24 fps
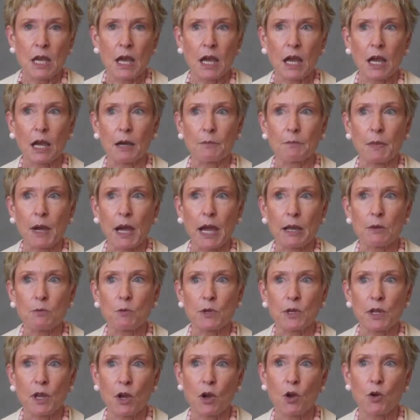I
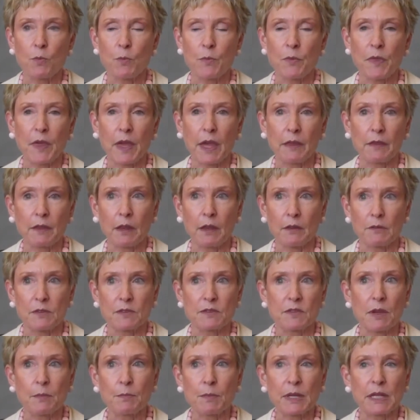would hope that
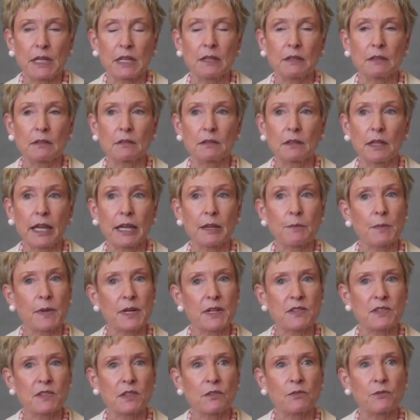somebody like
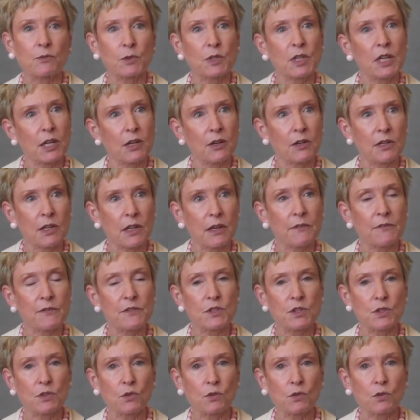myself would care enough
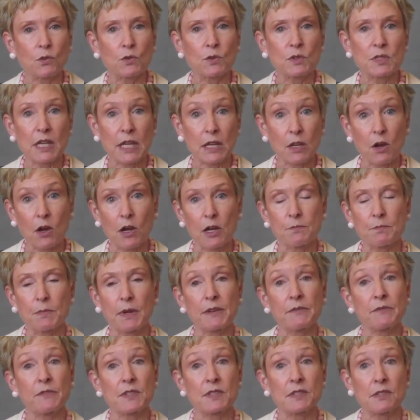to take on my
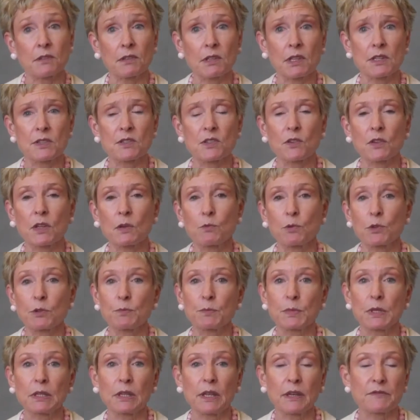facility so they wouldn't
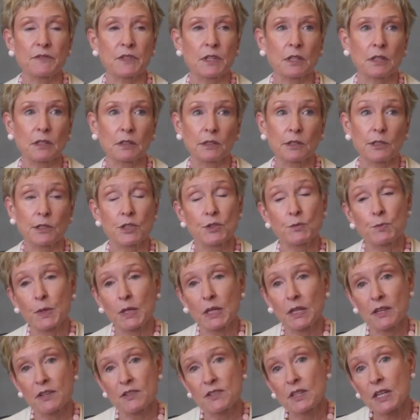be left in a lurch,
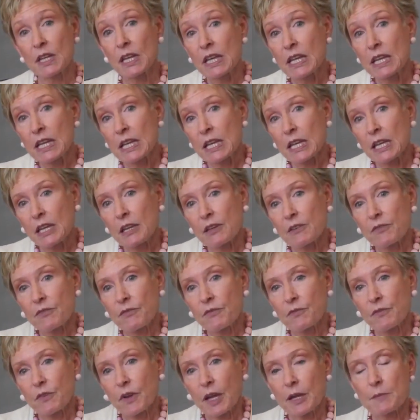because if
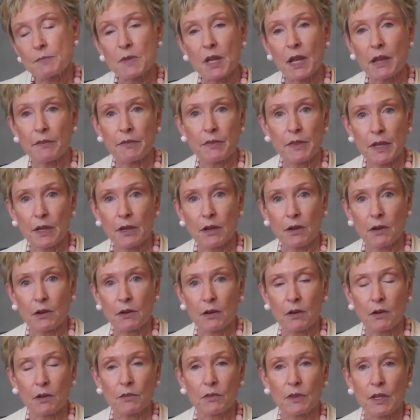I'm not there,
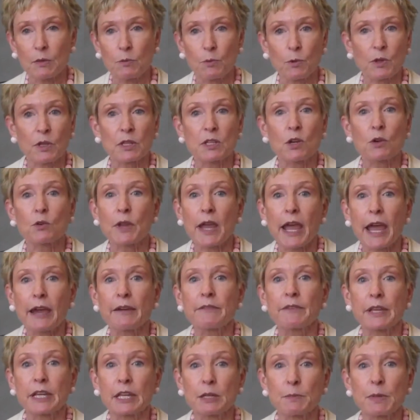they really don't
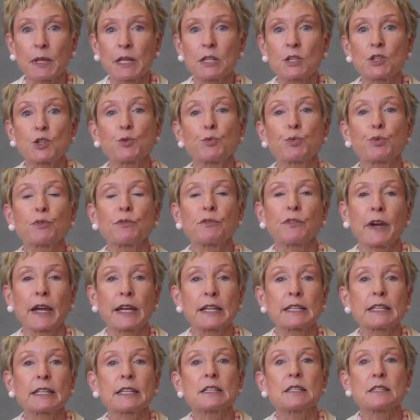have anybody to
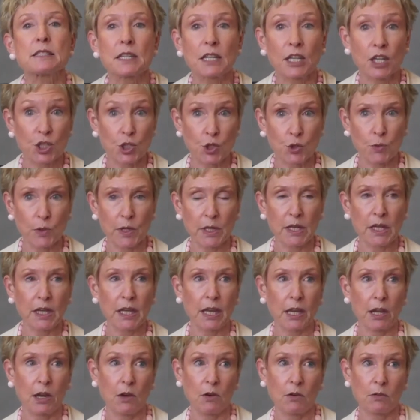provide continuing
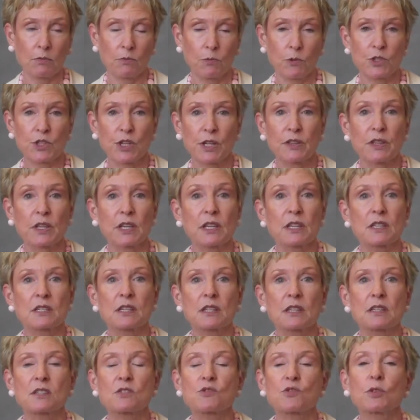care, which I think is
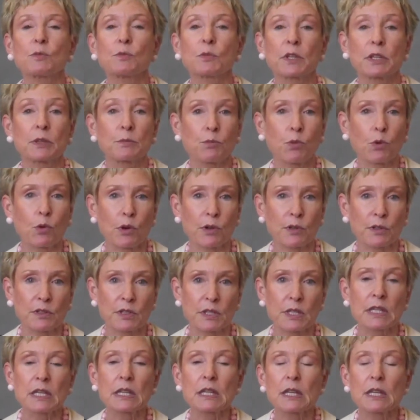extremely
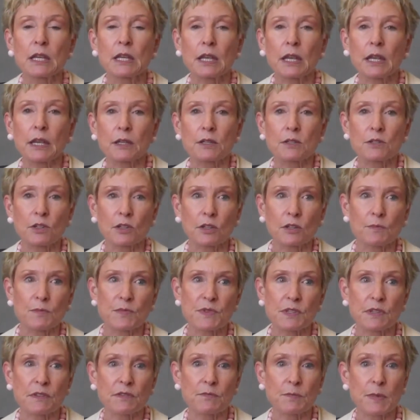important in
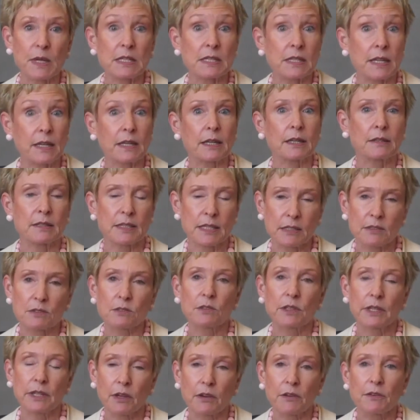terms of maintaining dental
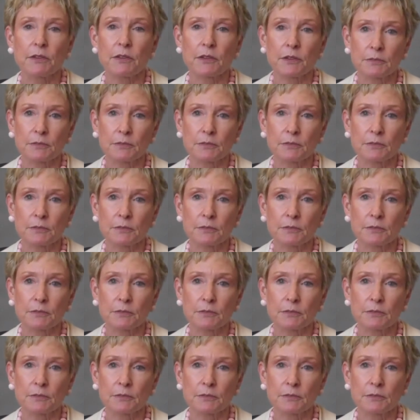health.